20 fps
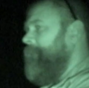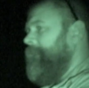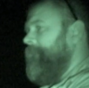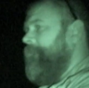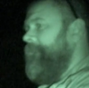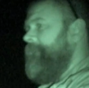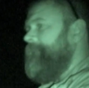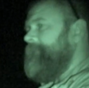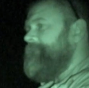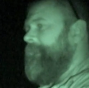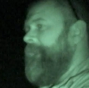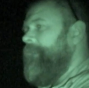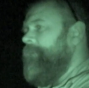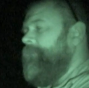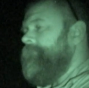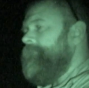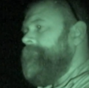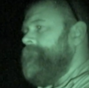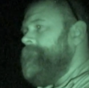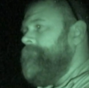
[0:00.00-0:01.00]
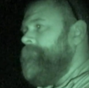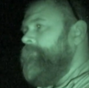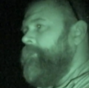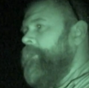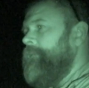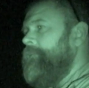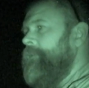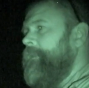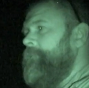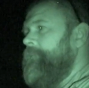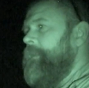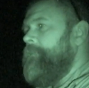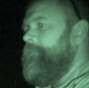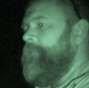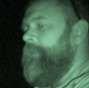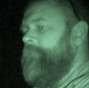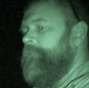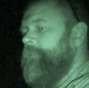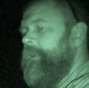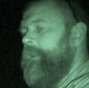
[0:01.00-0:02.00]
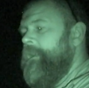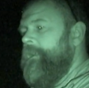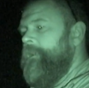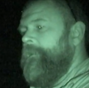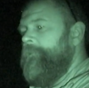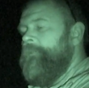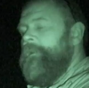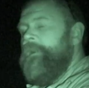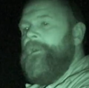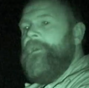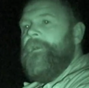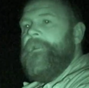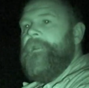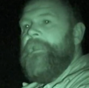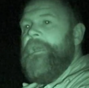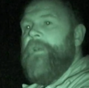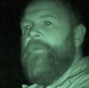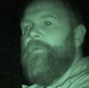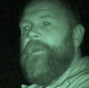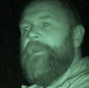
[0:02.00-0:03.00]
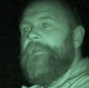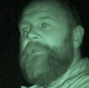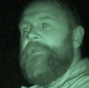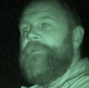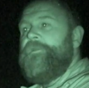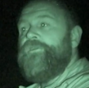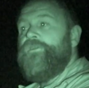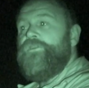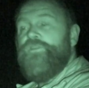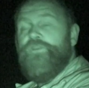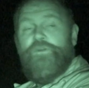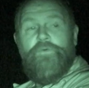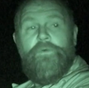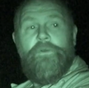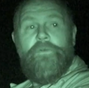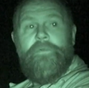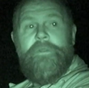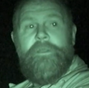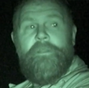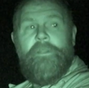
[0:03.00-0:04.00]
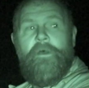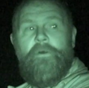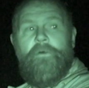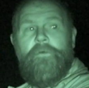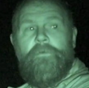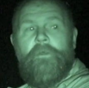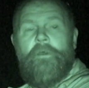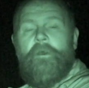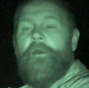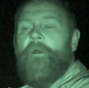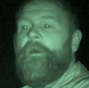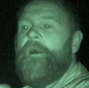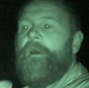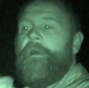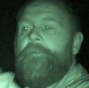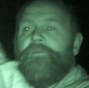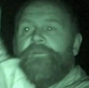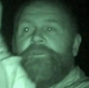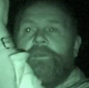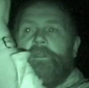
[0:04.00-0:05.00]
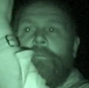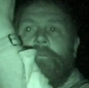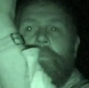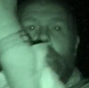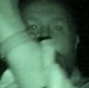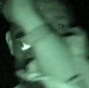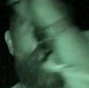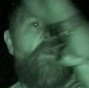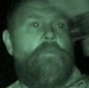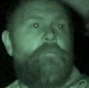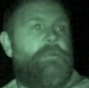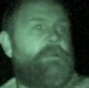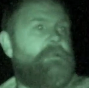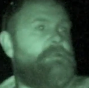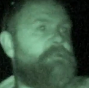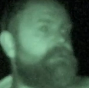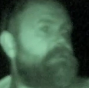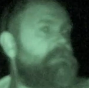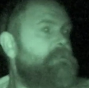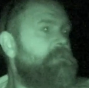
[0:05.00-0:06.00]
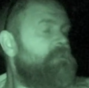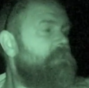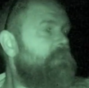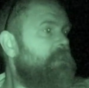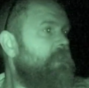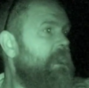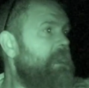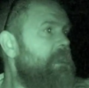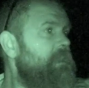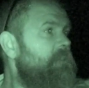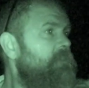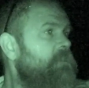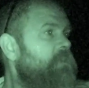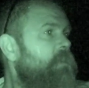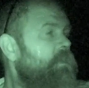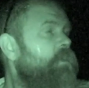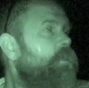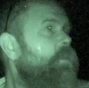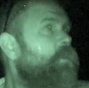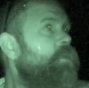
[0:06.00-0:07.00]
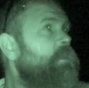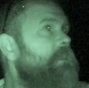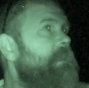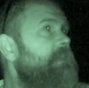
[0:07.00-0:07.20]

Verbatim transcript: my light is out. Bang, bang, bang, bang, bang. Now I need to do a reload. I'm just gonna palm this light or